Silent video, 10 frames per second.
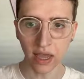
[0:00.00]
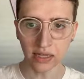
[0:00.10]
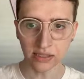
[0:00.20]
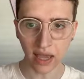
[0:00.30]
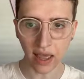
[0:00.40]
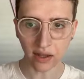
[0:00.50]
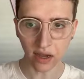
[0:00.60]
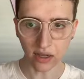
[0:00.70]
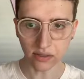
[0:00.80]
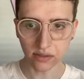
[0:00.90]
and tag
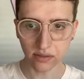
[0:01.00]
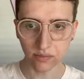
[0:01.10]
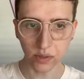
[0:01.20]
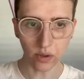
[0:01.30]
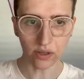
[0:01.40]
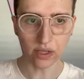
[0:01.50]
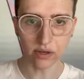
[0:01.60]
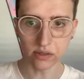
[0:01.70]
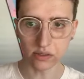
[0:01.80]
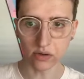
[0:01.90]
us, Equality
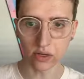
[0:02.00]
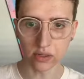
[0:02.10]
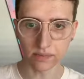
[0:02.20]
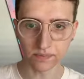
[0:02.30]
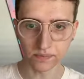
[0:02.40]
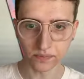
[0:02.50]
Arizona,